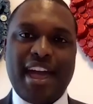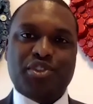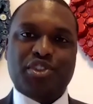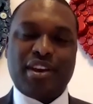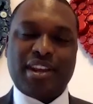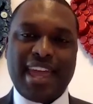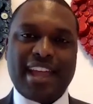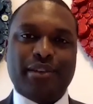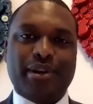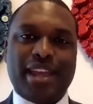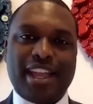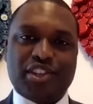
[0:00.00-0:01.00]
with Jerry
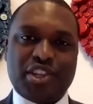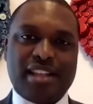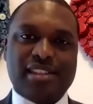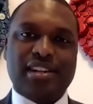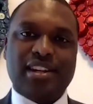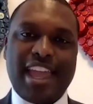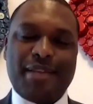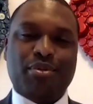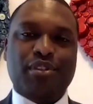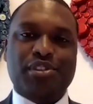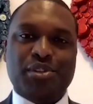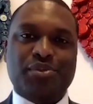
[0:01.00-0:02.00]
Nadler and Hank Johnson in
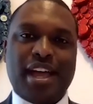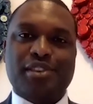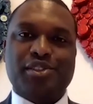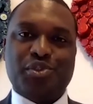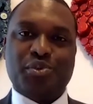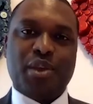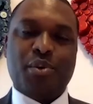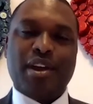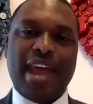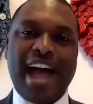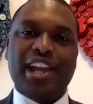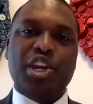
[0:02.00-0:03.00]
April of
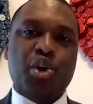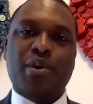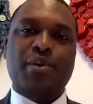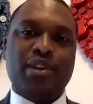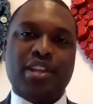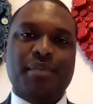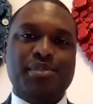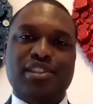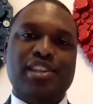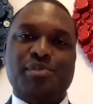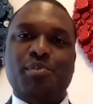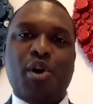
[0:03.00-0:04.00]
2021. I knew we would come to
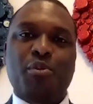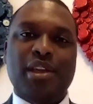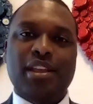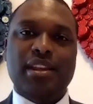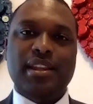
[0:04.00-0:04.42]
this moment.